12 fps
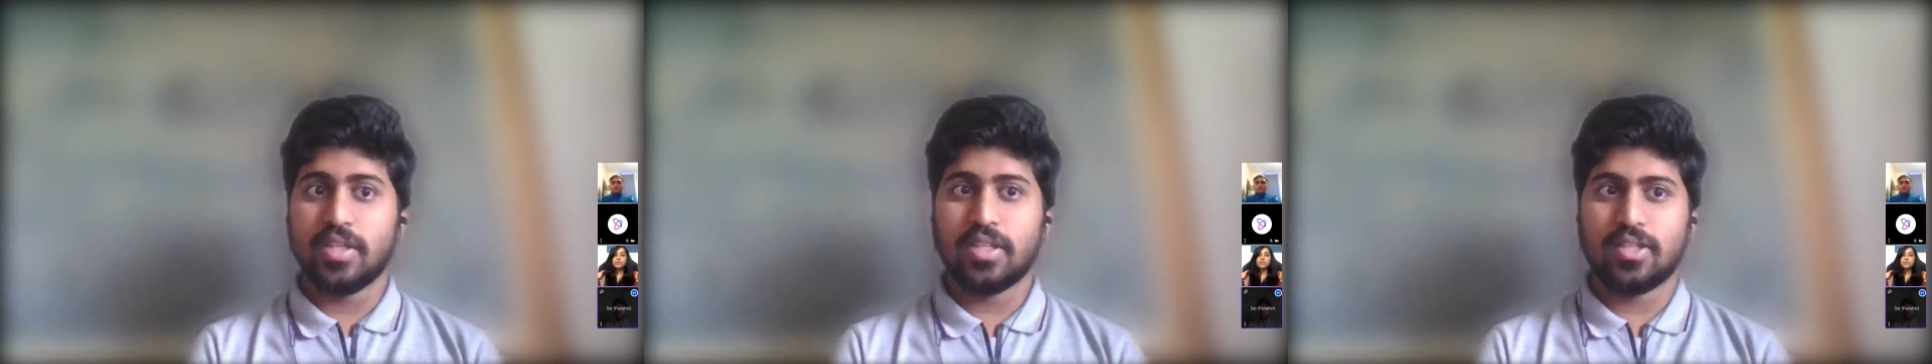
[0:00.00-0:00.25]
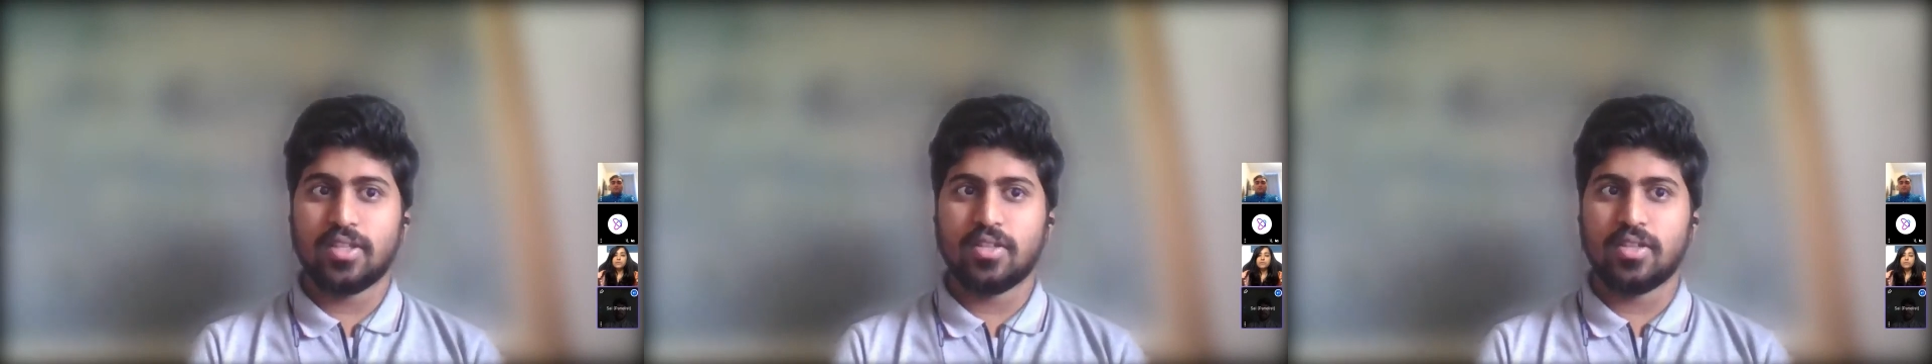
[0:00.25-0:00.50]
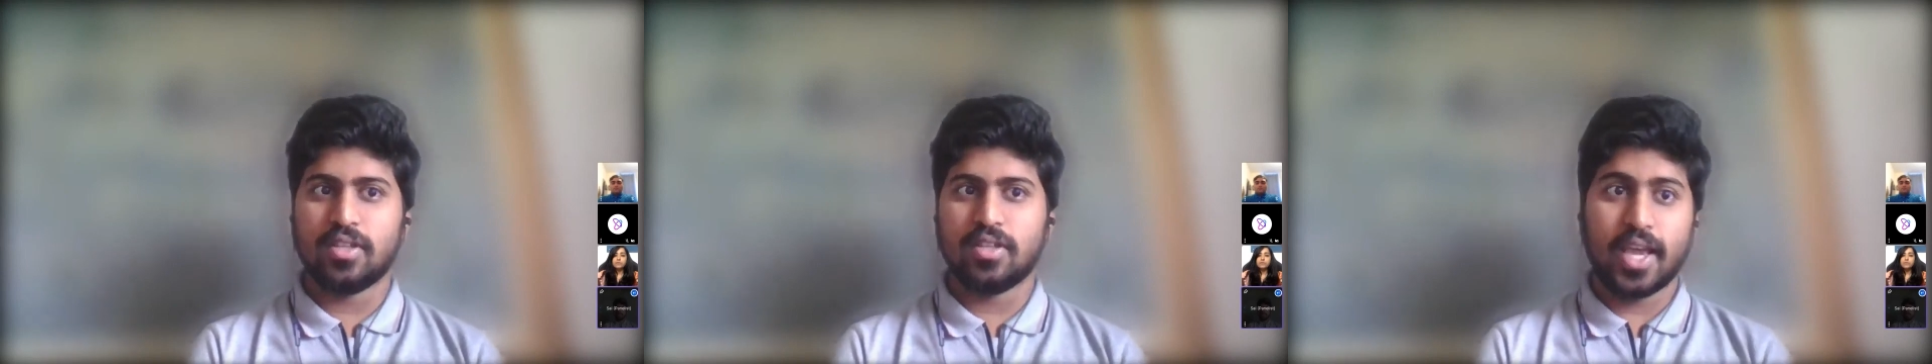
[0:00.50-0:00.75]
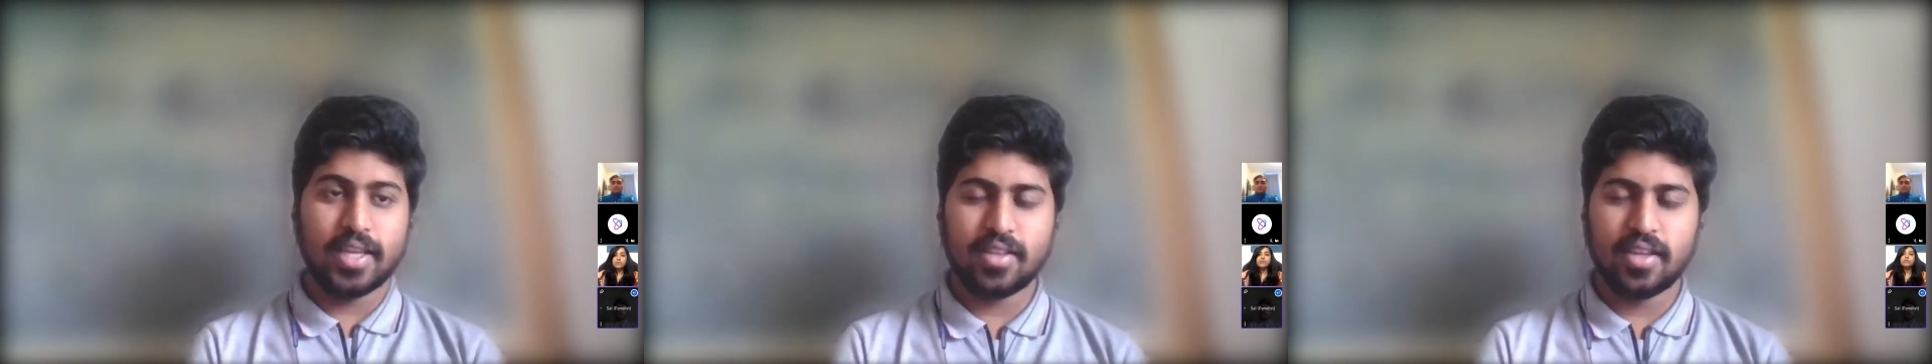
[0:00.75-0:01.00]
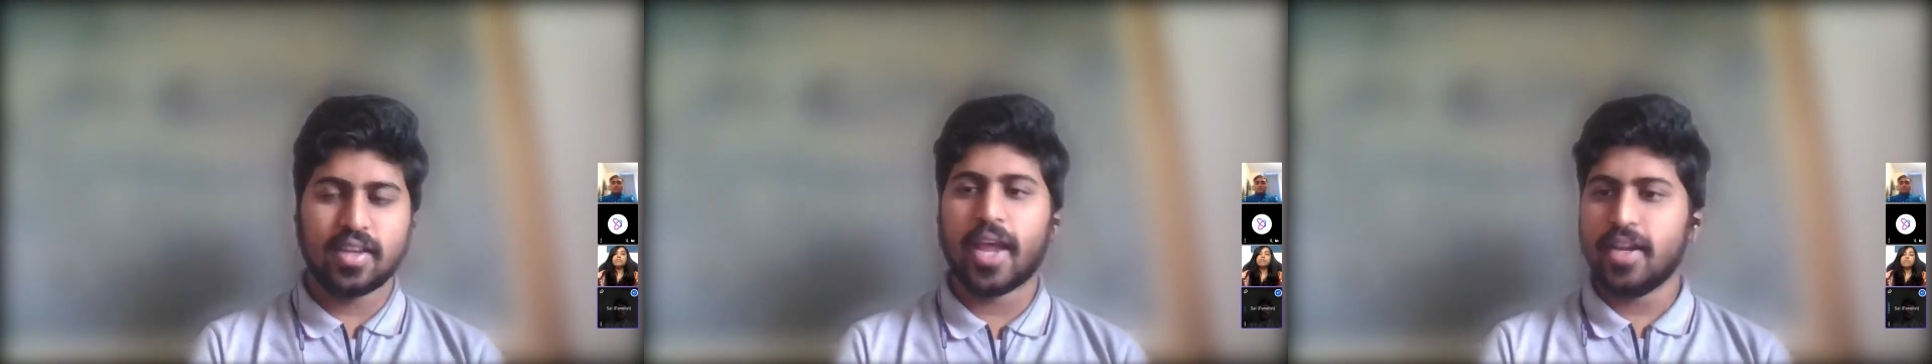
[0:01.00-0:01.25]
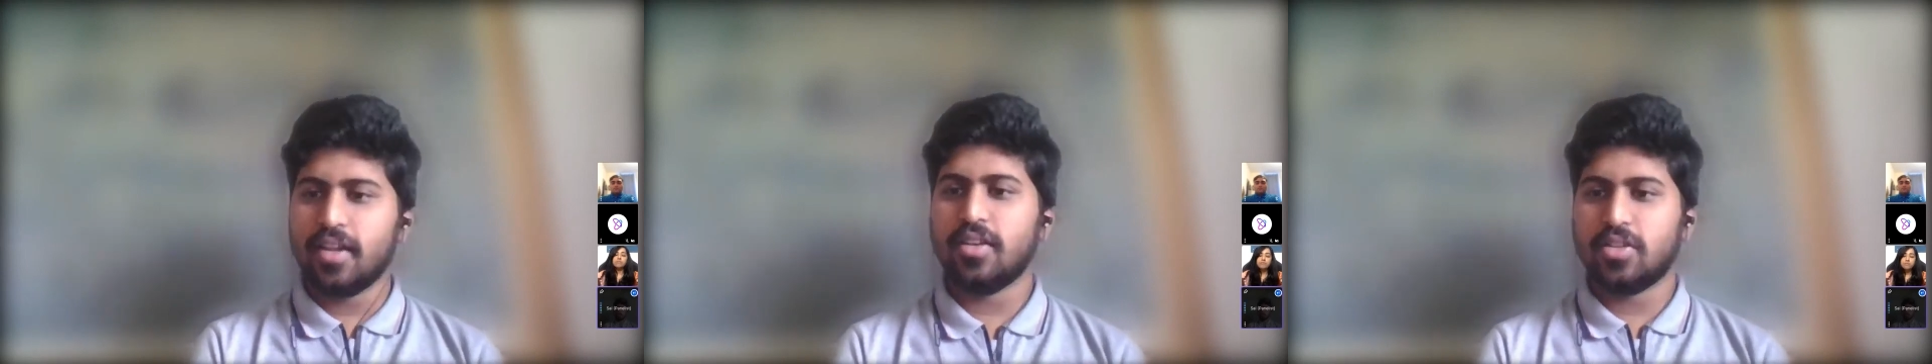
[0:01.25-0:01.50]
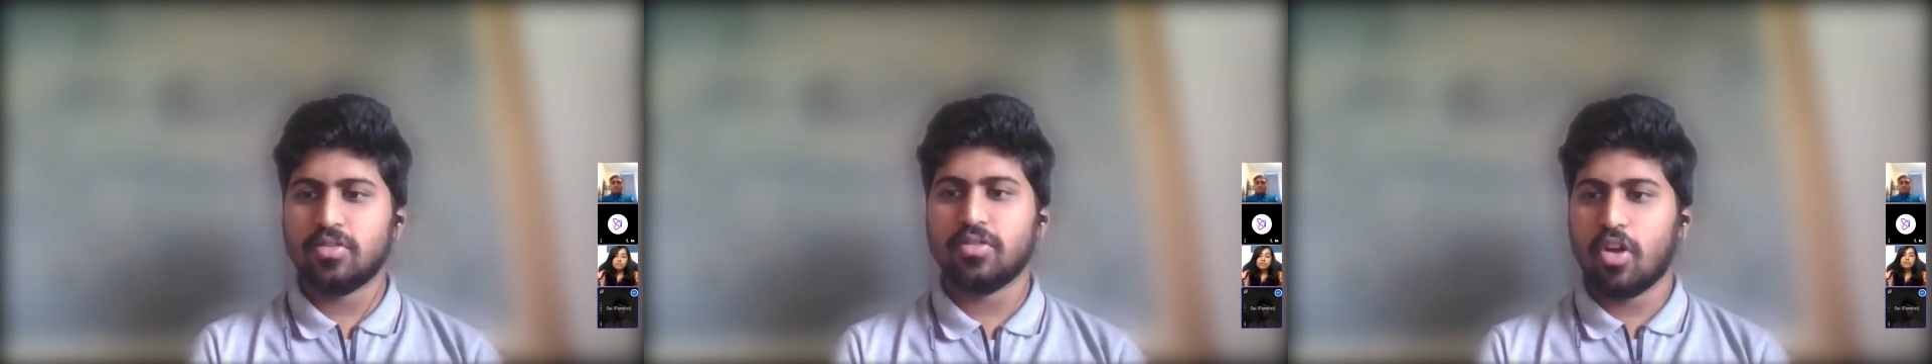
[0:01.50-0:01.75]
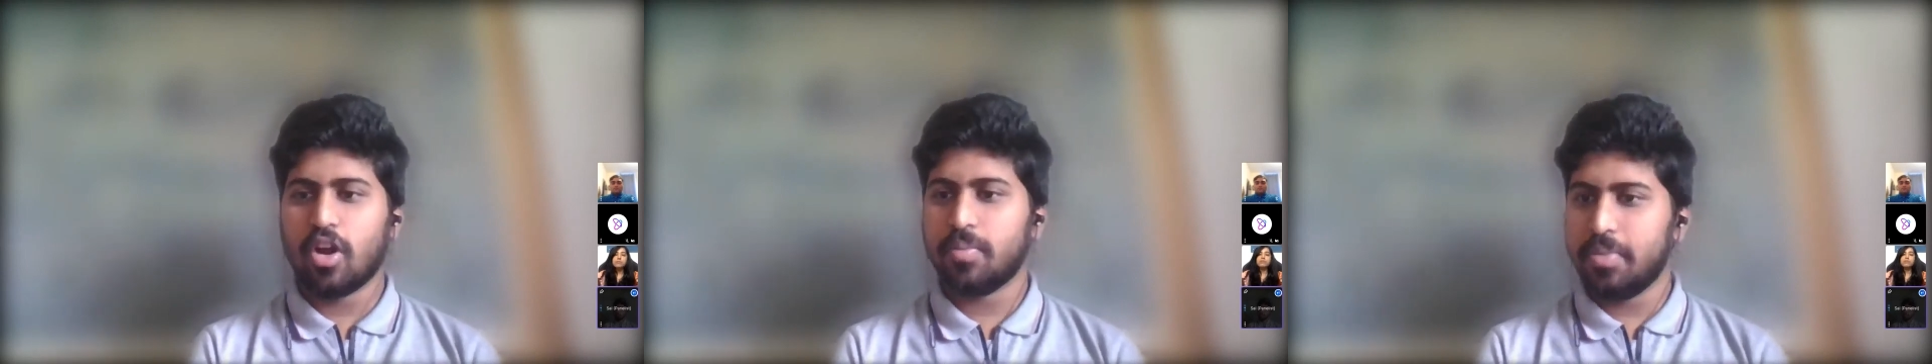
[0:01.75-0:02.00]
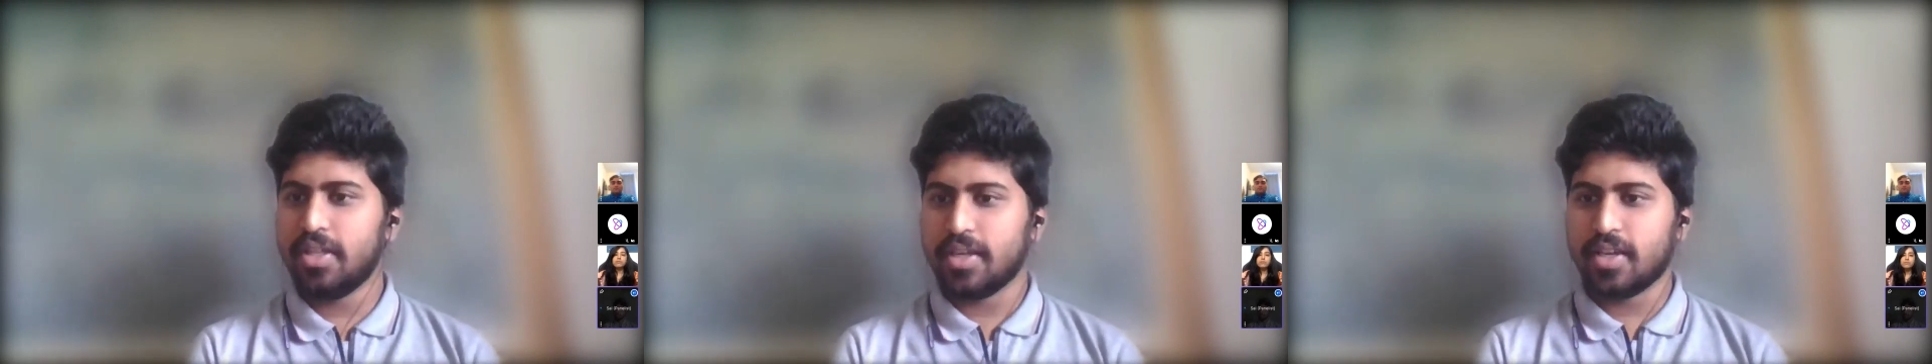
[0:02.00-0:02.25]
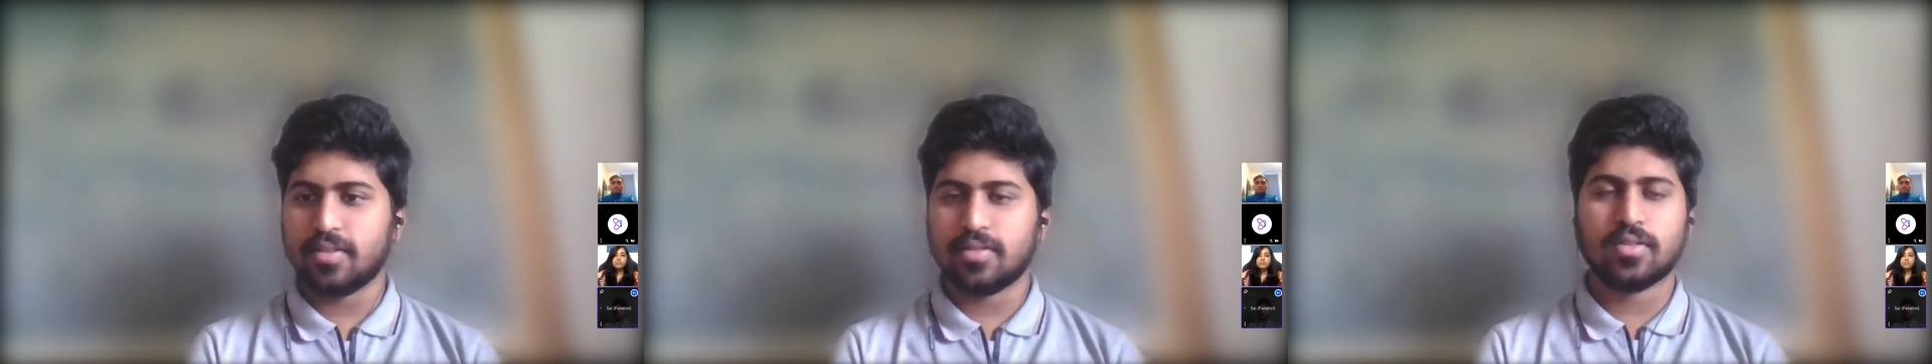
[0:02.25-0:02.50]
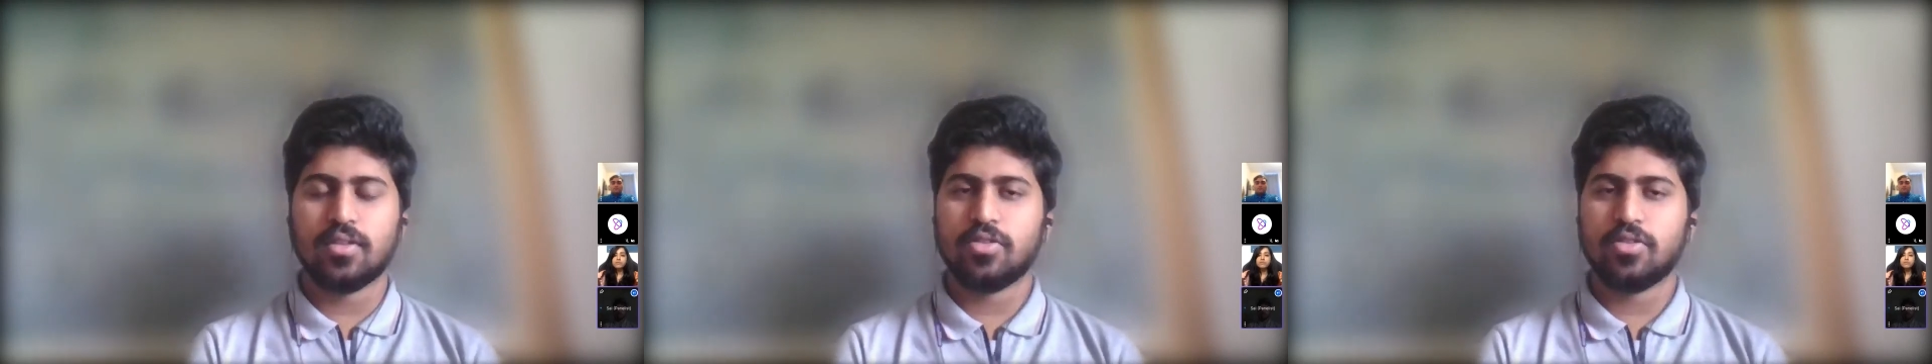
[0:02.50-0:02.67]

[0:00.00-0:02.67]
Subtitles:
which I think ideally should not be the case.